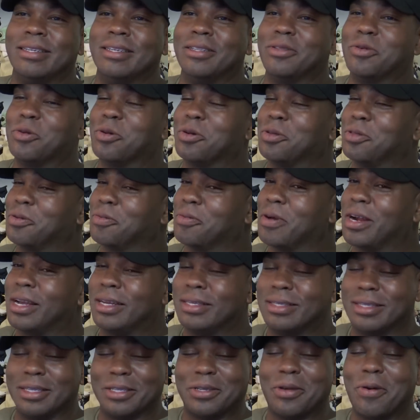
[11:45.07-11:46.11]
Lord of the
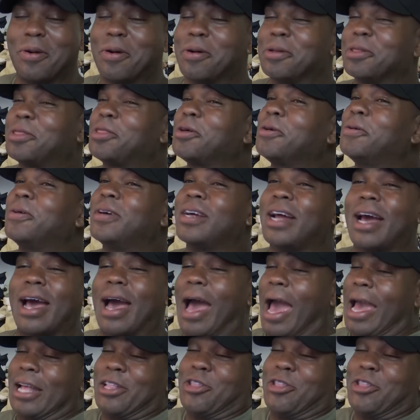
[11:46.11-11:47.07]
Rings is going through it. I,